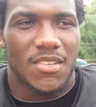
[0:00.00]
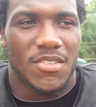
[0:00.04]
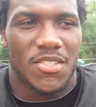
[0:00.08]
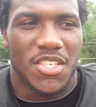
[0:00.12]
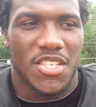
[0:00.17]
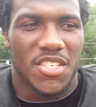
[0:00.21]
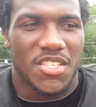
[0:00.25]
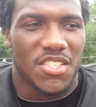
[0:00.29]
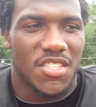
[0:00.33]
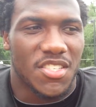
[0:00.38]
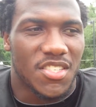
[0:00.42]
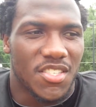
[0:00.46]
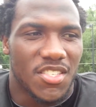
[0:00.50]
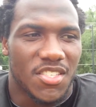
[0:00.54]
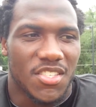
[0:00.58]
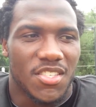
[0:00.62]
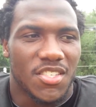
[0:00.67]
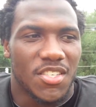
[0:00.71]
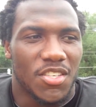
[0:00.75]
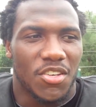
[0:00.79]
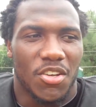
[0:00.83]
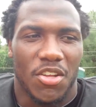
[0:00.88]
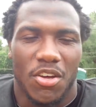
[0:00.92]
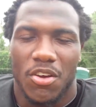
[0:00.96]

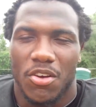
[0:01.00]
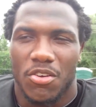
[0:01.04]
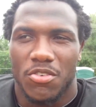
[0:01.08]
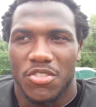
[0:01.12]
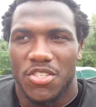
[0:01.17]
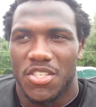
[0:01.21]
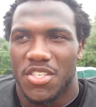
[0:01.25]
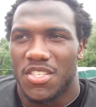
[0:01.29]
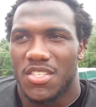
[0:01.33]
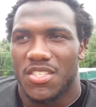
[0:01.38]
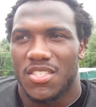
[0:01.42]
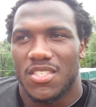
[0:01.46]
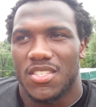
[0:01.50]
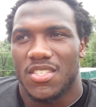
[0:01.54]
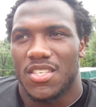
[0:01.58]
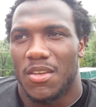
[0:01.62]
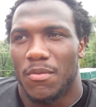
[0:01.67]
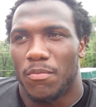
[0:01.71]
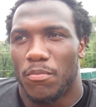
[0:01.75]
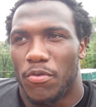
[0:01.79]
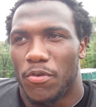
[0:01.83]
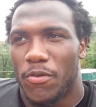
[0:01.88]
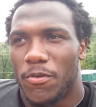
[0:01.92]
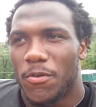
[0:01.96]
Just
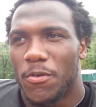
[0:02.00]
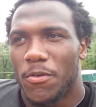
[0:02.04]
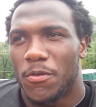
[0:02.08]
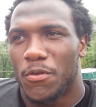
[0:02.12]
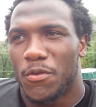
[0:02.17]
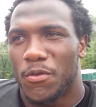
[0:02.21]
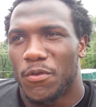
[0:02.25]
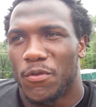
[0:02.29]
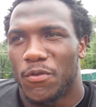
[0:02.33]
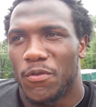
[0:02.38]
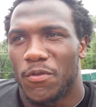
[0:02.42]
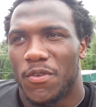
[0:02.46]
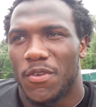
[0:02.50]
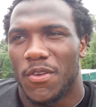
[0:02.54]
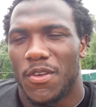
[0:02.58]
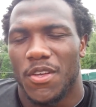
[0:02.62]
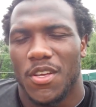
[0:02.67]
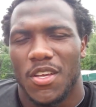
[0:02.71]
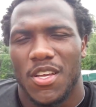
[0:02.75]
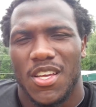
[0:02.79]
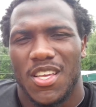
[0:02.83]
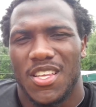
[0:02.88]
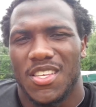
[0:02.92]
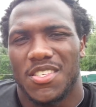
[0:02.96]

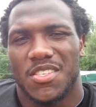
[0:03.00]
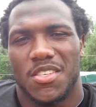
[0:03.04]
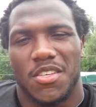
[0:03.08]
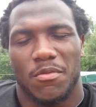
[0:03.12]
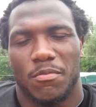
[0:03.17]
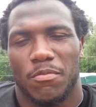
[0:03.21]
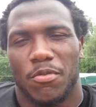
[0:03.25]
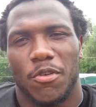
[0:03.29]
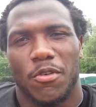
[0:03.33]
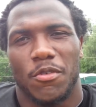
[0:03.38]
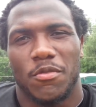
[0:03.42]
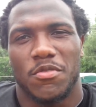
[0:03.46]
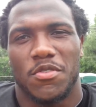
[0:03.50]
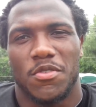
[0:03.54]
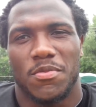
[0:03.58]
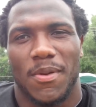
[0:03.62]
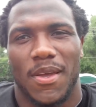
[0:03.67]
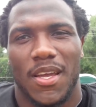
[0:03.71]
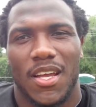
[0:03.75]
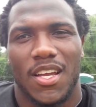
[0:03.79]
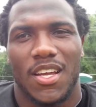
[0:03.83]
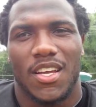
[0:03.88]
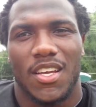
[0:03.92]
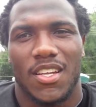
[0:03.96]
improve
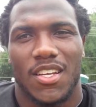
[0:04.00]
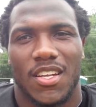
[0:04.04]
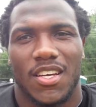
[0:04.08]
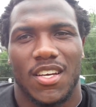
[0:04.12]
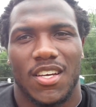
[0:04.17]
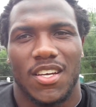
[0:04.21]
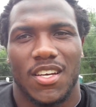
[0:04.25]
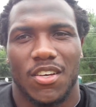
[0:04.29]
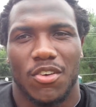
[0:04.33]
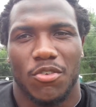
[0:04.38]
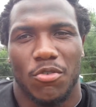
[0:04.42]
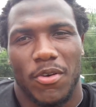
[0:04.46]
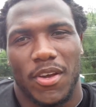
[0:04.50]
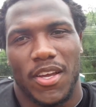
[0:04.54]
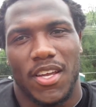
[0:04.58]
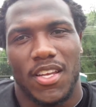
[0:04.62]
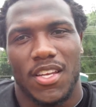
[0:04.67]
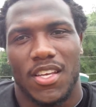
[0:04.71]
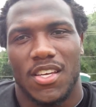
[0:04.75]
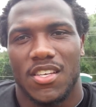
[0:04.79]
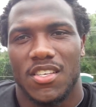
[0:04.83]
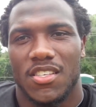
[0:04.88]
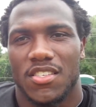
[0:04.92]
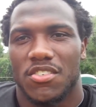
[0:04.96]
speed,
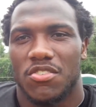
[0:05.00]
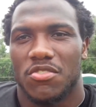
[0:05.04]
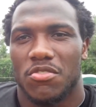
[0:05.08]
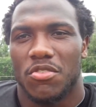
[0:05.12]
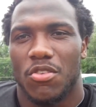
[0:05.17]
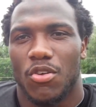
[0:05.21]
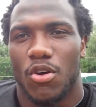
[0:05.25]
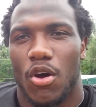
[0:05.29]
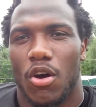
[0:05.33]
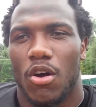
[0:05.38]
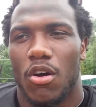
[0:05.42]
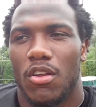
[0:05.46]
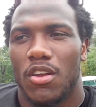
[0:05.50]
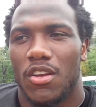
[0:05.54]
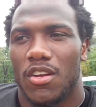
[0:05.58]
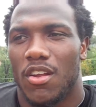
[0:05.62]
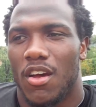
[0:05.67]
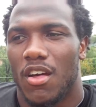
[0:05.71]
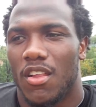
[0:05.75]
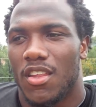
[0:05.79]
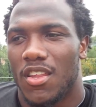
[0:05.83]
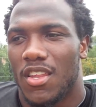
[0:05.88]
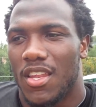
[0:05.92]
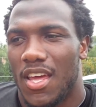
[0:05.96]
quickness, do the hole and
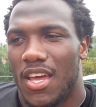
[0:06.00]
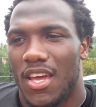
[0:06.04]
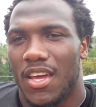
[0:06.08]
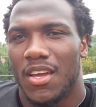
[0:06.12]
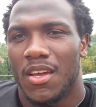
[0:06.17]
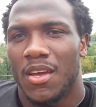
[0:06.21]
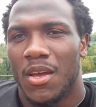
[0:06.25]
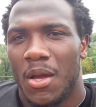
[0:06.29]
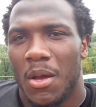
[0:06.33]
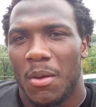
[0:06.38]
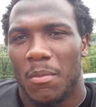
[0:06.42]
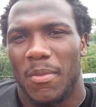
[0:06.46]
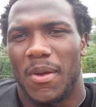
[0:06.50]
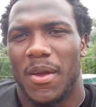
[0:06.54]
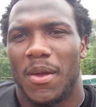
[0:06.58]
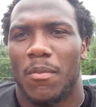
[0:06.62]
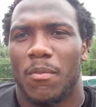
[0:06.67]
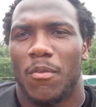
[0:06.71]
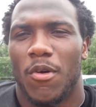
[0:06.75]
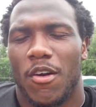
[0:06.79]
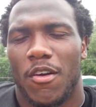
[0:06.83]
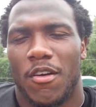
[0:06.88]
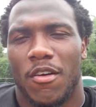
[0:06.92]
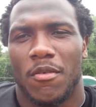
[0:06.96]
all of that, be
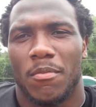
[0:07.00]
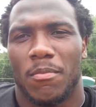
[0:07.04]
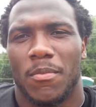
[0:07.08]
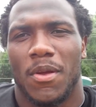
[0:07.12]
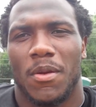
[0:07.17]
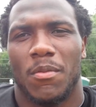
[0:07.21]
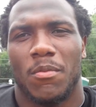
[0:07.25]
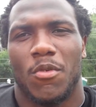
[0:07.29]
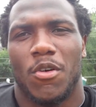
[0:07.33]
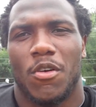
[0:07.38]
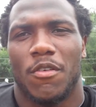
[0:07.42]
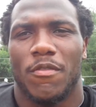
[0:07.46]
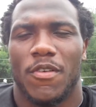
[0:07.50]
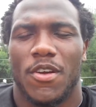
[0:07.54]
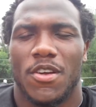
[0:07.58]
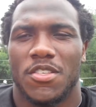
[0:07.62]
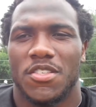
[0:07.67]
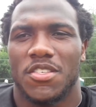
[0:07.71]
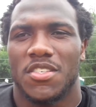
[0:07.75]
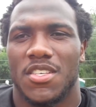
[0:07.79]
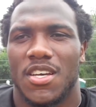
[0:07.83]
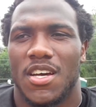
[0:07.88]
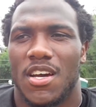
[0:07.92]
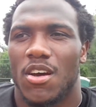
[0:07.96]
more
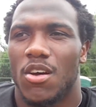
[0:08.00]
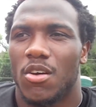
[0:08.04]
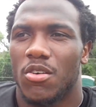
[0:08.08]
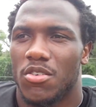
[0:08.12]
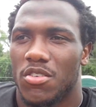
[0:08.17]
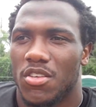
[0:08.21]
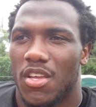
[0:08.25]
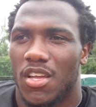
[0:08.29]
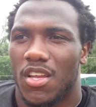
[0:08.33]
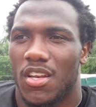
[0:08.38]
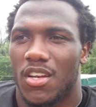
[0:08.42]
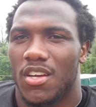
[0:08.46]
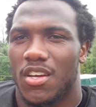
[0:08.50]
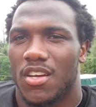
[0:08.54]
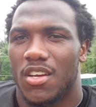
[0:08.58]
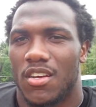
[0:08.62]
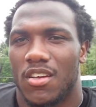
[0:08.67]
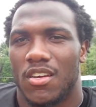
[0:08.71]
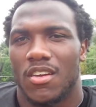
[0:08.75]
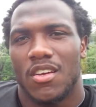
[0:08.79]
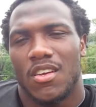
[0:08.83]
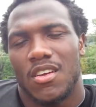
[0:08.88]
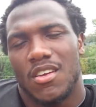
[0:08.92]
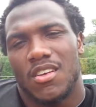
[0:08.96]
versatile, and
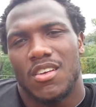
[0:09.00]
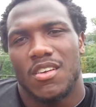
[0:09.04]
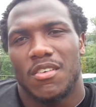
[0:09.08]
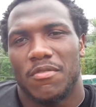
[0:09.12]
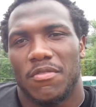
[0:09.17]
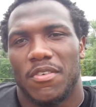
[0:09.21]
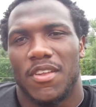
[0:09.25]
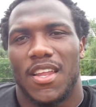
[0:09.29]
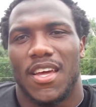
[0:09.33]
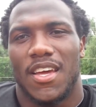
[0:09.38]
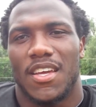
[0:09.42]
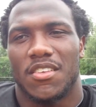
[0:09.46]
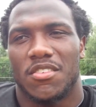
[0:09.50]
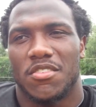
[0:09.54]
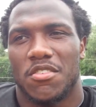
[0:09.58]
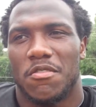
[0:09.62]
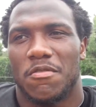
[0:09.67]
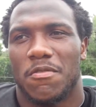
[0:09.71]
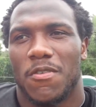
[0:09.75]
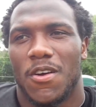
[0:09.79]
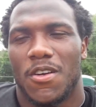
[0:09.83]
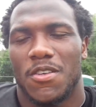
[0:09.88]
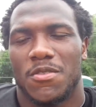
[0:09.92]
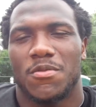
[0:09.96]
I feel like so
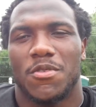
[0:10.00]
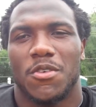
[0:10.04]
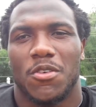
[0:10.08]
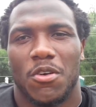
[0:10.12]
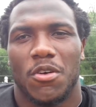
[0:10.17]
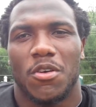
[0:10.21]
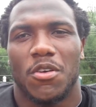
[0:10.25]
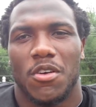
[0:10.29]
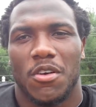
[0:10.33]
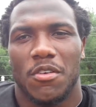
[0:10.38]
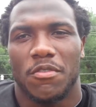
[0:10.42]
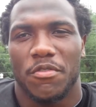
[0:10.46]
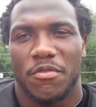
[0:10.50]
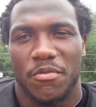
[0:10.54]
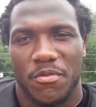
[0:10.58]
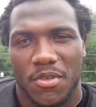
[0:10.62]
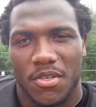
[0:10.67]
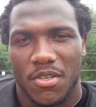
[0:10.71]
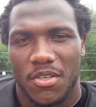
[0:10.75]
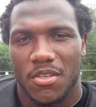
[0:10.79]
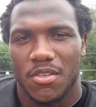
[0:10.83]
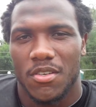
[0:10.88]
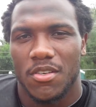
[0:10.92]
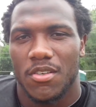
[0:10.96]
far it's been going
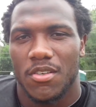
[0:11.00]
good.